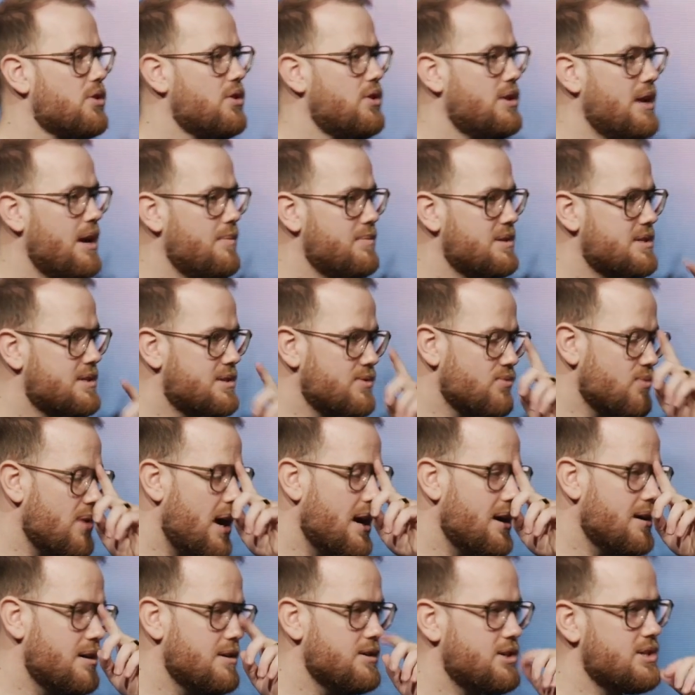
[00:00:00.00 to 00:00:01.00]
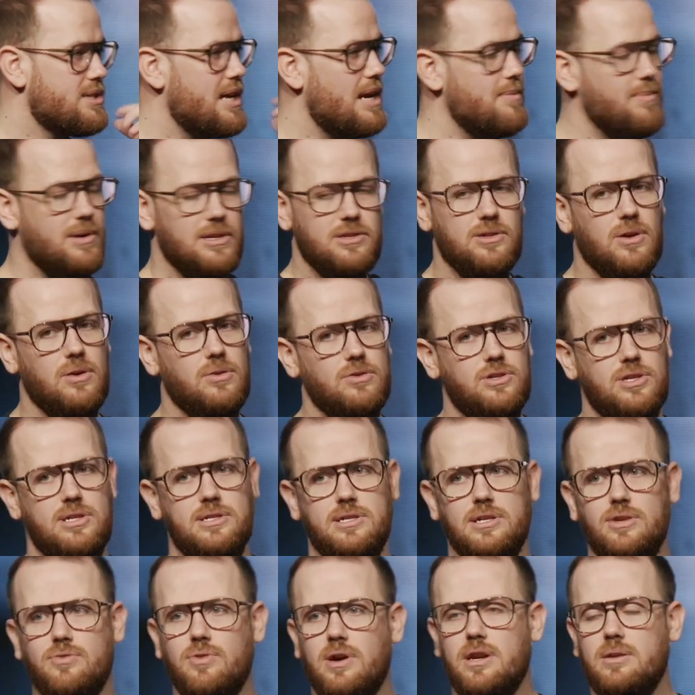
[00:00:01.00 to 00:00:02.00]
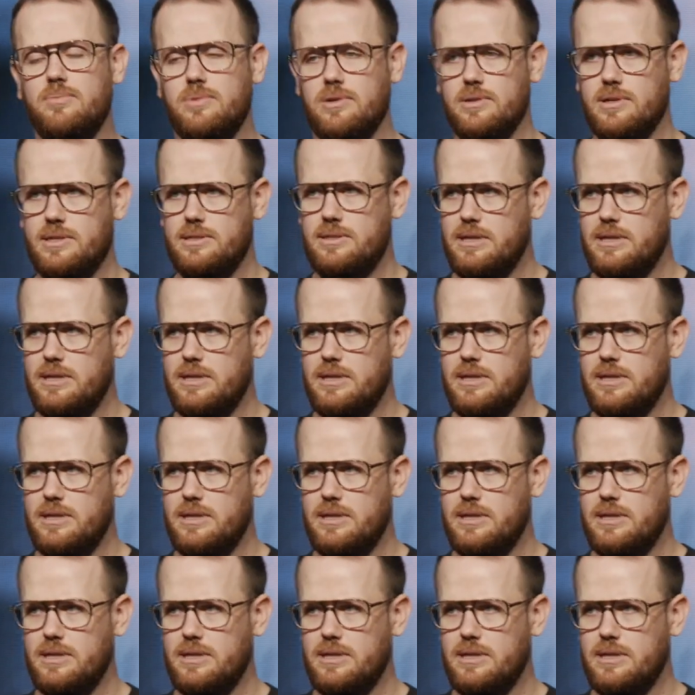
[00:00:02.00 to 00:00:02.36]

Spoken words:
Her name is Zareya. She's 8 months old. She's incredible.